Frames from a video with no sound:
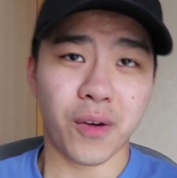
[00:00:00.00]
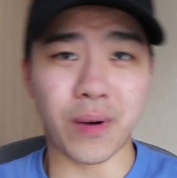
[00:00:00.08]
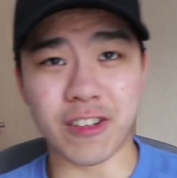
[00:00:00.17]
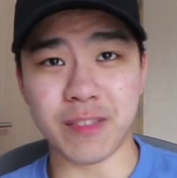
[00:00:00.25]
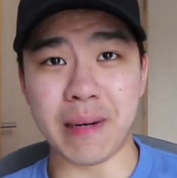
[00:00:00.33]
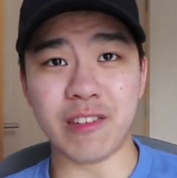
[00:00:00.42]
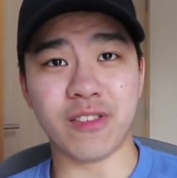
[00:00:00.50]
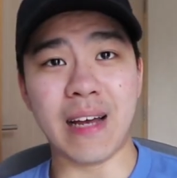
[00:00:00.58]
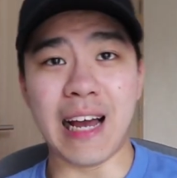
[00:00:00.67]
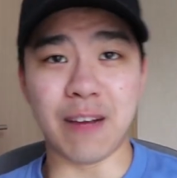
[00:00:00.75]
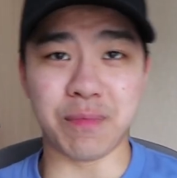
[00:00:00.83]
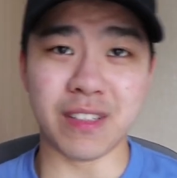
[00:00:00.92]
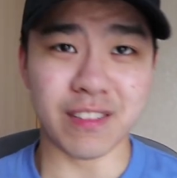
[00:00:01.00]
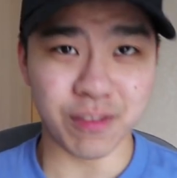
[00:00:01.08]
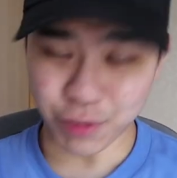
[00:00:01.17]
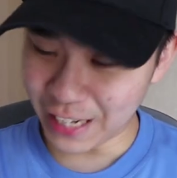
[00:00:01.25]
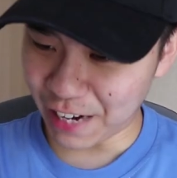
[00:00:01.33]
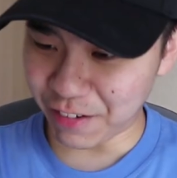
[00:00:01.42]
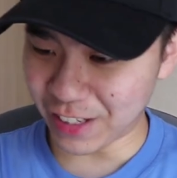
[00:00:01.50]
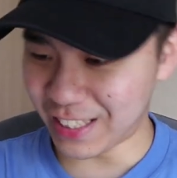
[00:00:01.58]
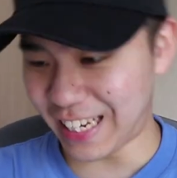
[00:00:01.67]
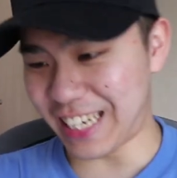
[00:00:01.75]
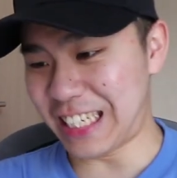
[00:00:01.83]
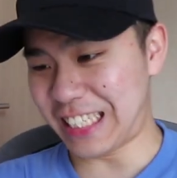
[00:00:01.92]
But it was bound to happen. We have our
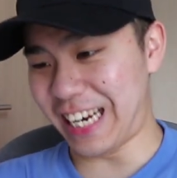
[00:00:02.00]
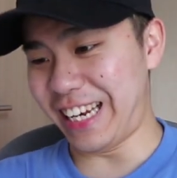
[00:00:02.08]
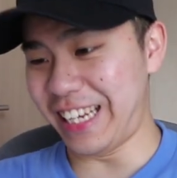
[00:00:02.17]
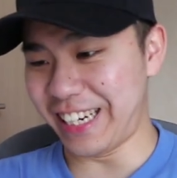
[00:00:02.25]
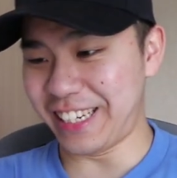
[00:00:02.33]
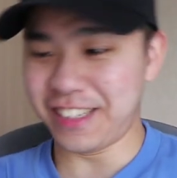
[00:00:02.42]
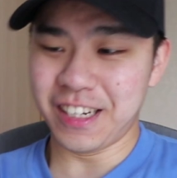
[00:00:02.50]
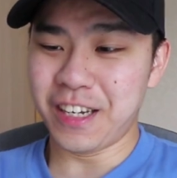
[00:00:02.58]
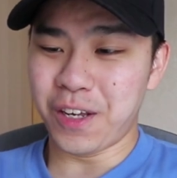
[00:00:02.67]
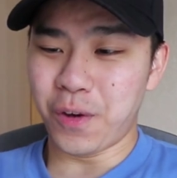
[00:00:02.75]
second shiny here.